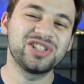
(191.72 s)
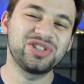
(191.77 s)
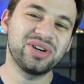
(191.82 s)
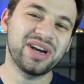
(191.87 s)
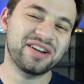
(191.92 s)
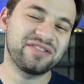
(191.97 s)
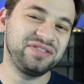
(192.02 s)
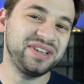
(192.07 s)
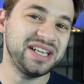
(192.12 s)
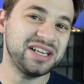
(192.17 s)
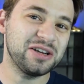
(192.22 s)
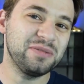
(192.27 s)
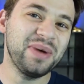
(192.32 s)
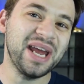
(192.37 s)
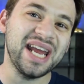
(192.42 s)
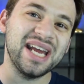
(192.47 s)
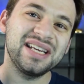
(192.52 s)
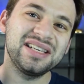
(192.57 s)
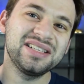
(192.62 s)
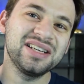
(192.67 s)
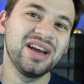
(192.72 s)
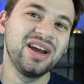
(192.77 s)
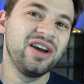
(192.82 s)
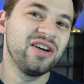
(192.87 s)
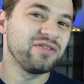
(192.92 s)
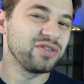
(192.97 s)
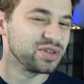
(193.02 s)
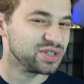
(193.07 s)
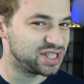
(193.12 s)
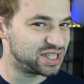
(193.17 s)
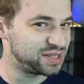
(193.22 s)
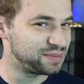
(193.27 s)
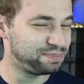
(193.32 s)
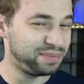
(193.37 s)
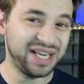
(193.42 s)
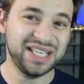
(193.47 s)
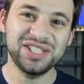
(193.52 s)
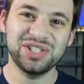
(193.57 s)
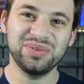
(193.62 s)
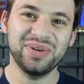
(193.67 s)
Trek Fleet Command for
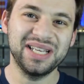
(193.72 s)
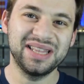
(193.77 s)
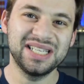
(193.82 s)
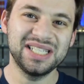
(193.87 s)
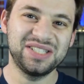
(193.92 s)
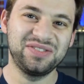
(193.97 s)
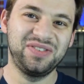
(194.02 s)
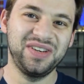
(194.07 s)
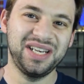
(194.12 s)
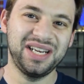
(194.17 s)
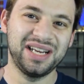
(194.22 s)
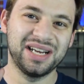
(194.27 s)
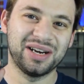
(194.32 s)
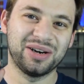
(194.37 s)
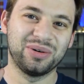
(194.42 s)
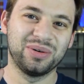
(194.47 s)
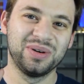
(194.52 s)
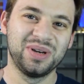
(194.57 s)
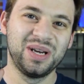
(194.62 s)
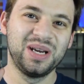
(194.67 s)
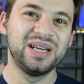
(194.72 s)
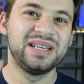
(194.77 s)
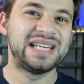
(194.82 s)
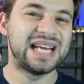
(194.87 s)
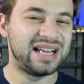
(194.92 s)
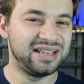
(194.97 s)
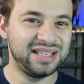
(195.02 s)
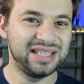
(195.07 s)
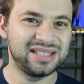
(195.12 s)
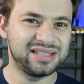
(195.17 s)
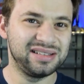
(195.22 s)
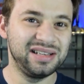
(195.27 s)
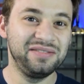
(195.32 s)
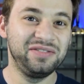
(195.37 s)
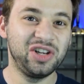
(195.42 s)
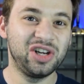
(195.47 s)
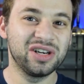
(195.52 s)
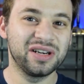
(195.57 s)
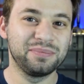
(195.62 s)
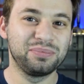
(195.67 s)
sponsoring this video. Now let's live
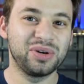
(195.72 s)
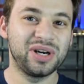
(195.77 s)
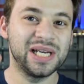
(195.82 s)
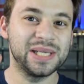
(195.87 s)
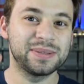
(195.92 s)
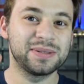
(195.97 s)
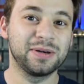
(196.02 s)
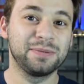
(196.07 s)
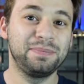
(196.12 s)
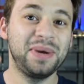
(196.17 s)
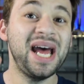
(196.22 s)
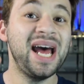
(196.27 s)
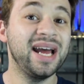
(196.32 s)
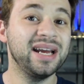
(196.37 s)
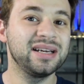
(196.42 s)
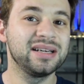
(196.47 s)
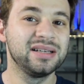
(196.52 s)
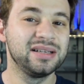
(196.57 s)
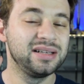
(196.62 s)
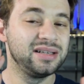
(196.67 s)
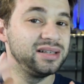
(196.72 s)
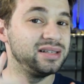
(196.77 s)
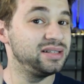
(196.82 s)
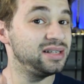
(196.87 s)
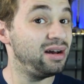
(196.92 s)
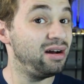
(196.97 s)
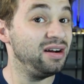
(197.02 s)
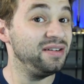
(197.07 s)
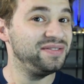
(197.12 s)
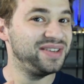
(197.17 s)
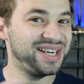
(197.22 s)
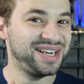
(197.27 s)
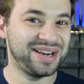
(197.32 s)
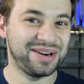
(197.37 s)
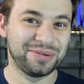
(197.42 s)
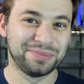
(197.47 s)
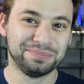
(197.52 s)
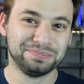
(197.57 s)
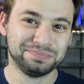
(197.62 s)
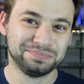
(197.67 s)
long and prosper back to our video.